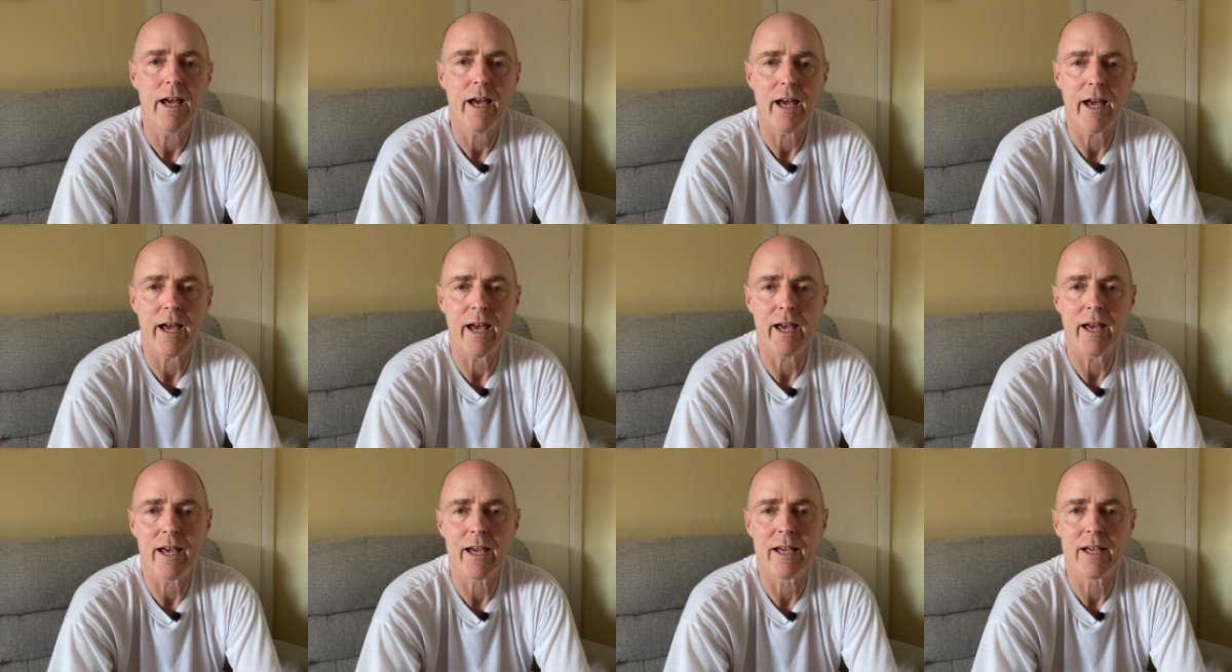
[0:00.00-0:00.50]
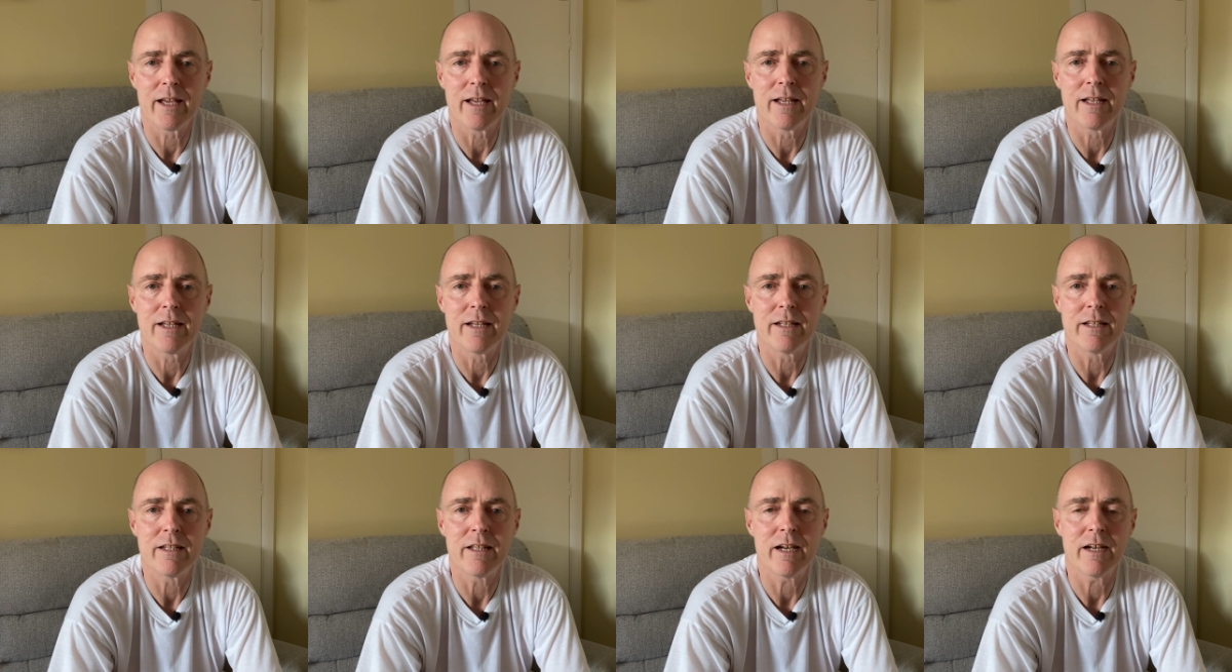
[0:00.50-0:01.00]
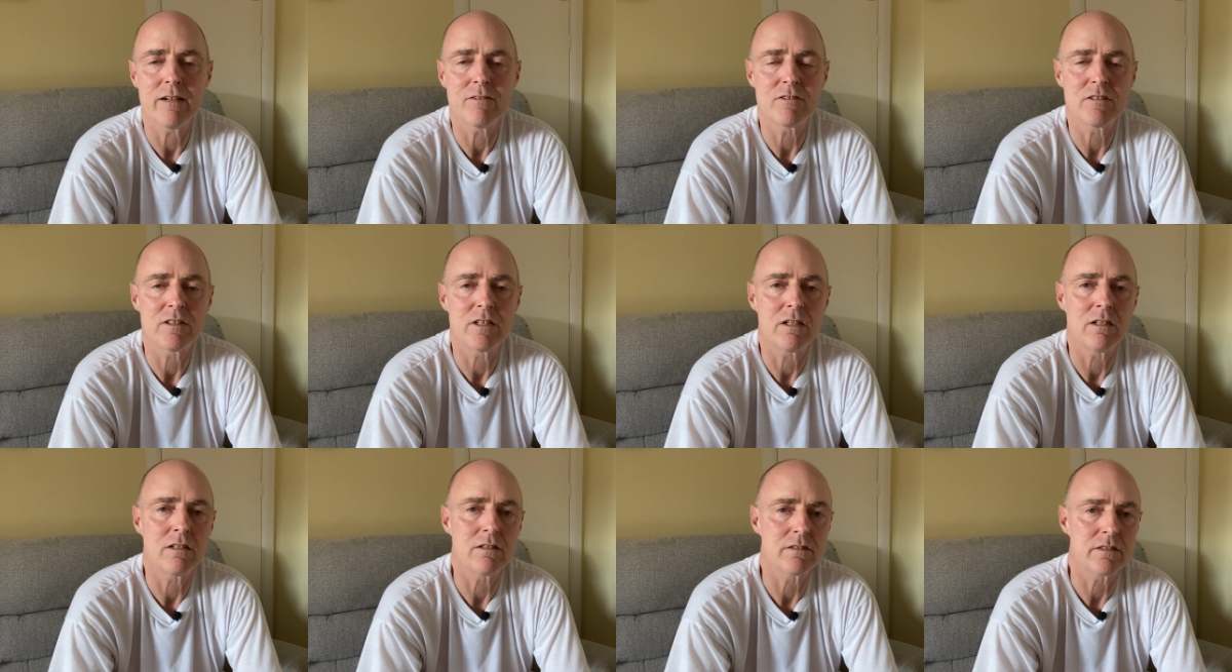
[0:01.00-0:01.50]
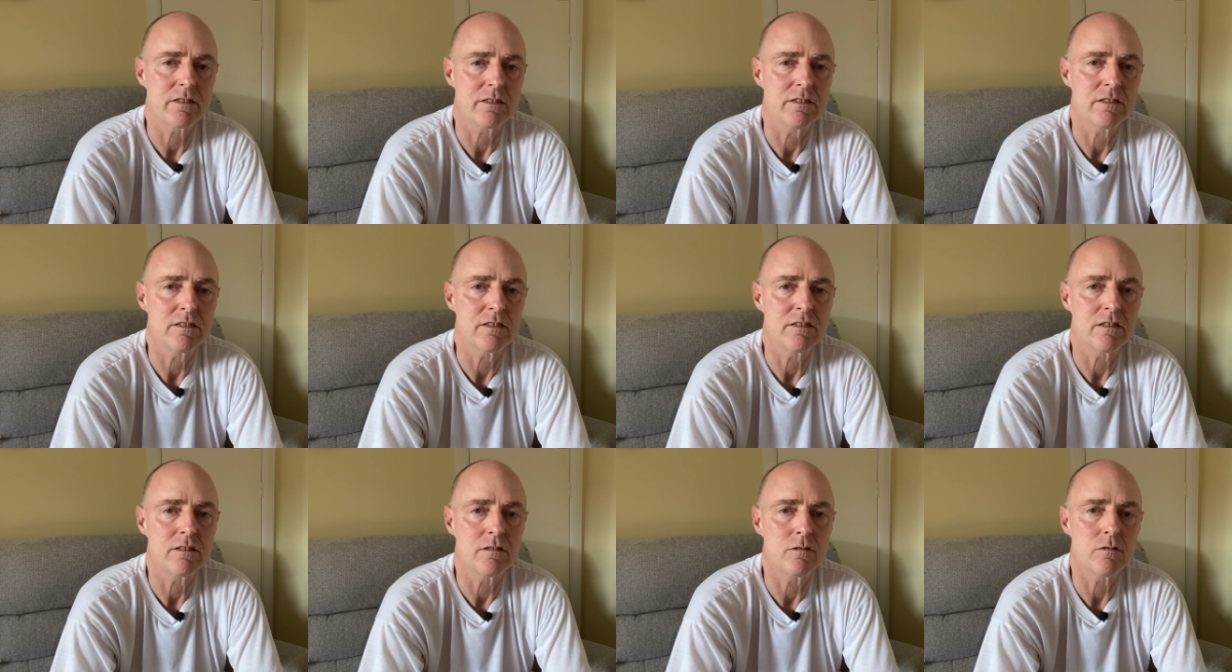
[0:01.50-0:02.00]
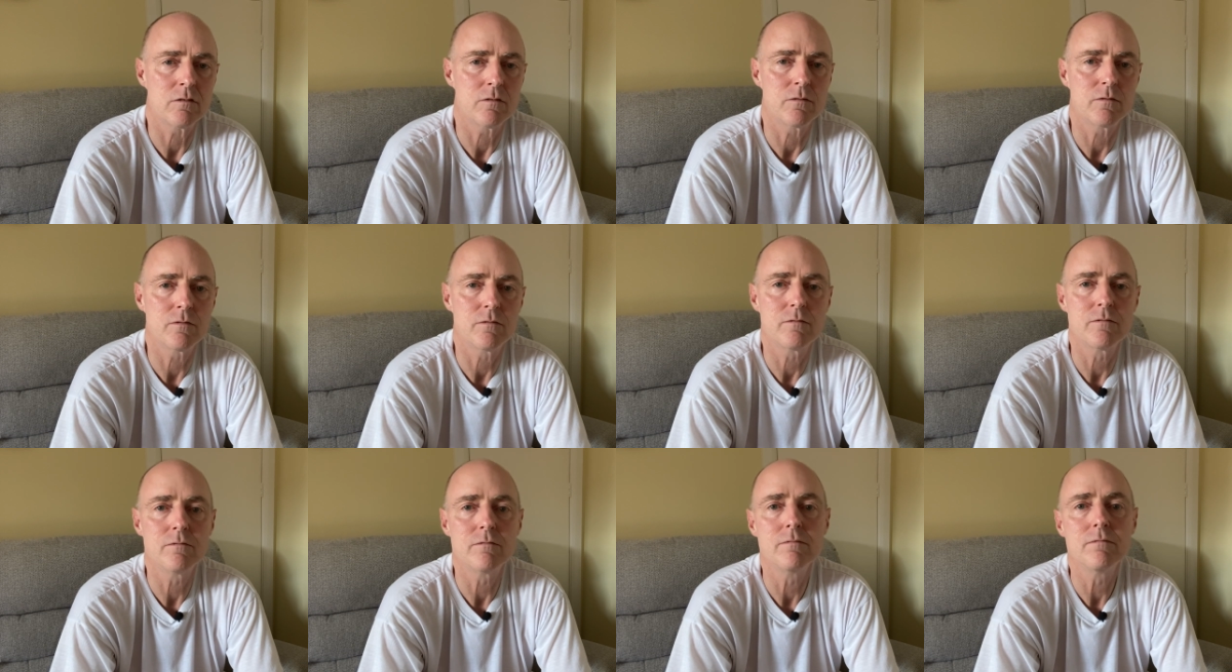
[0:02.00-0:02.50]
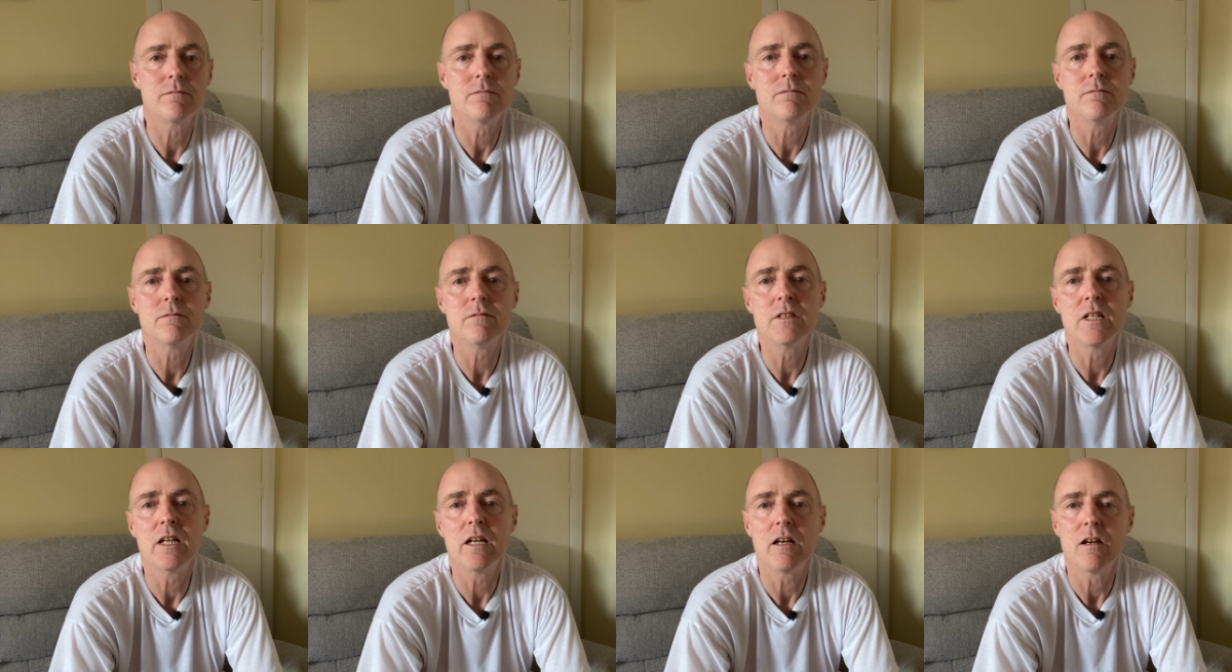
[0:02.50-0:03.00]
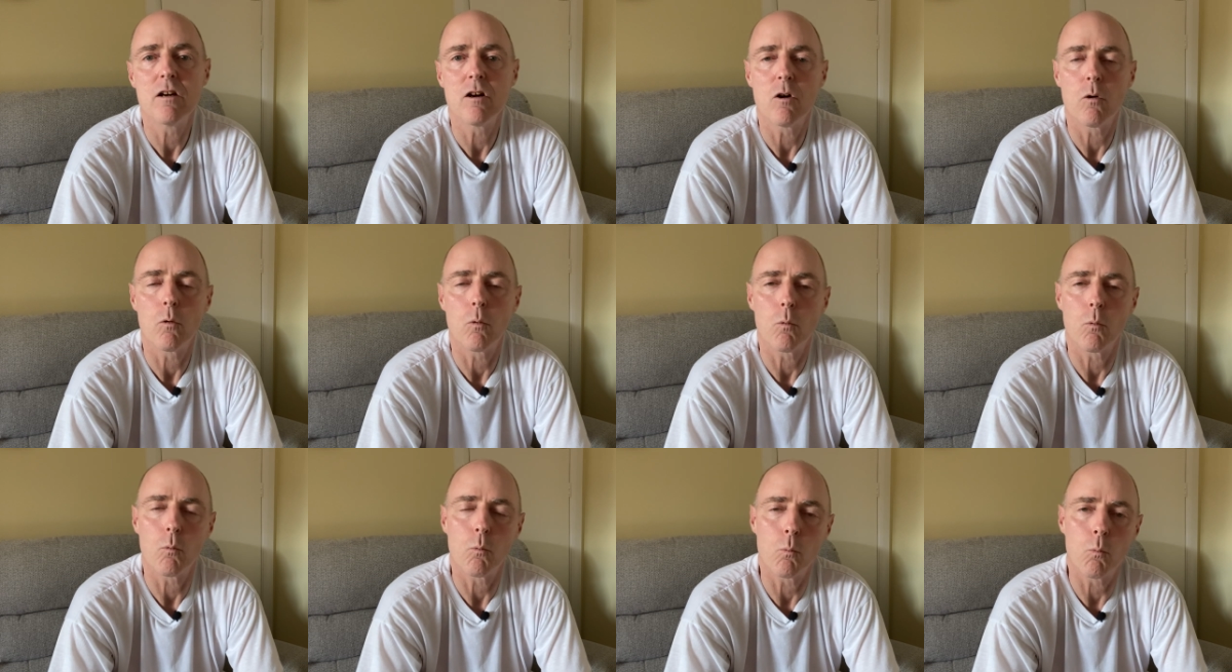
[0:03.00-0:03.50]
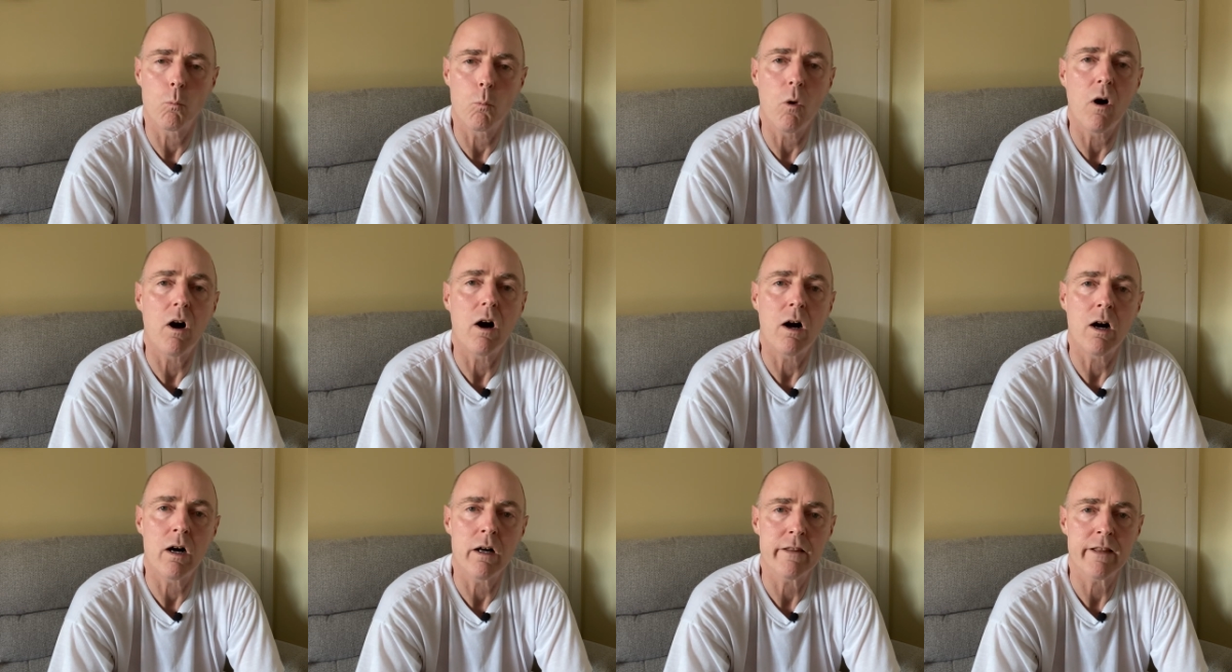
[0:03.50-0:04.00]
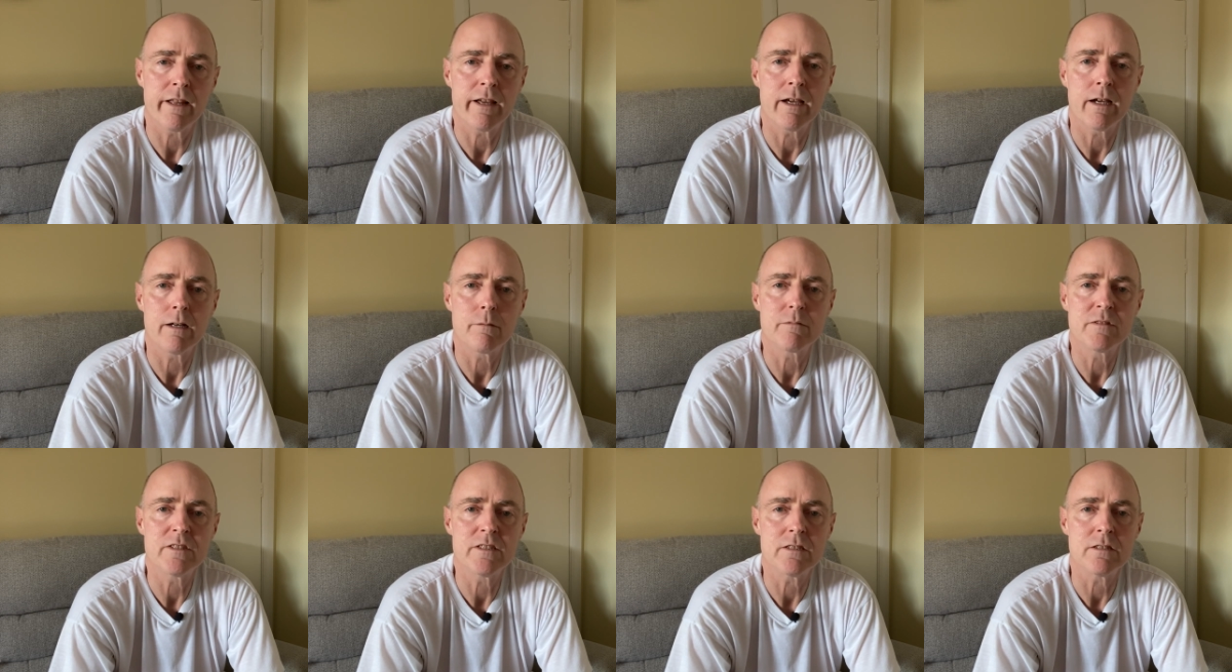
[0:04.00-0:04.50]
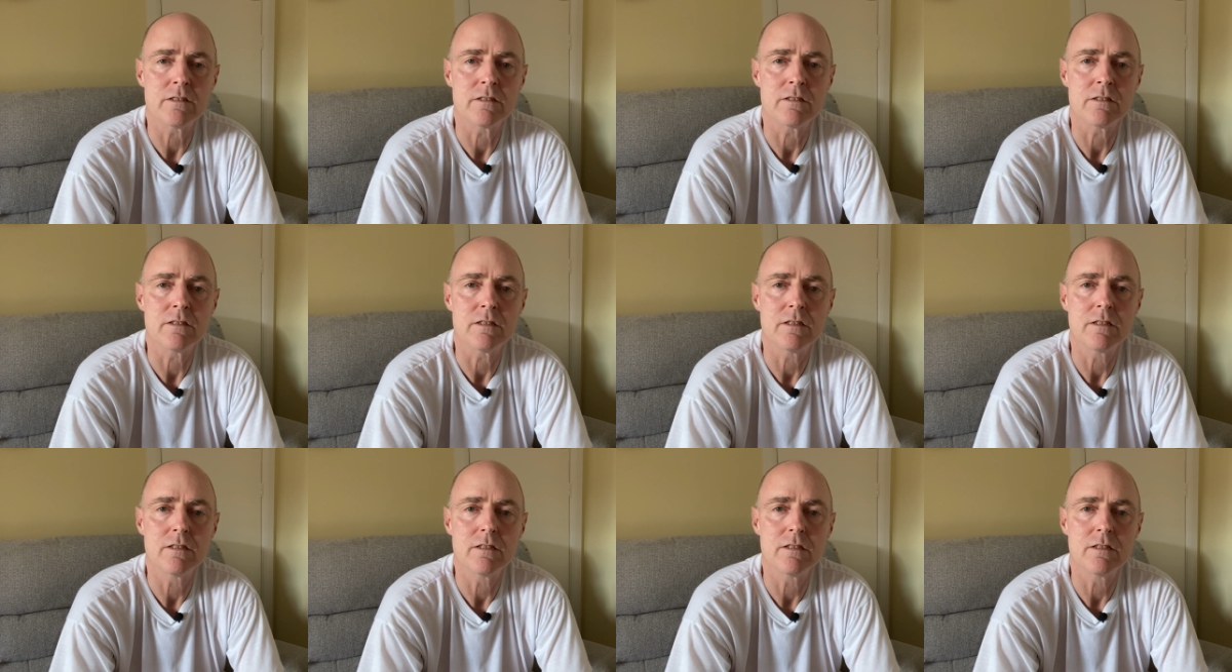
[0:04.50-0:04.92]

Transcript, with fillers: And you have to ask yourself what are they up to?